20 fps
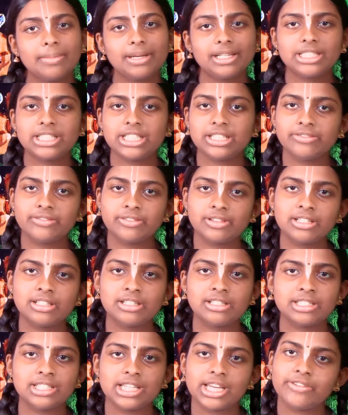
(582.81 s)
but she
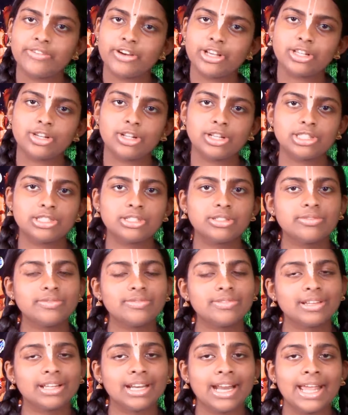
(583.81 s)
was she was
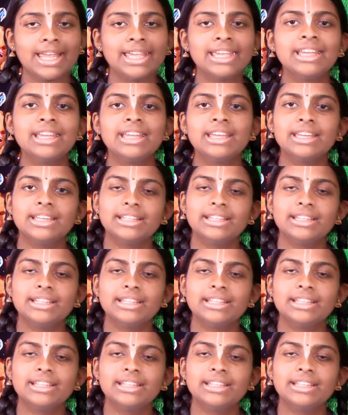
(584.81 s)
also crying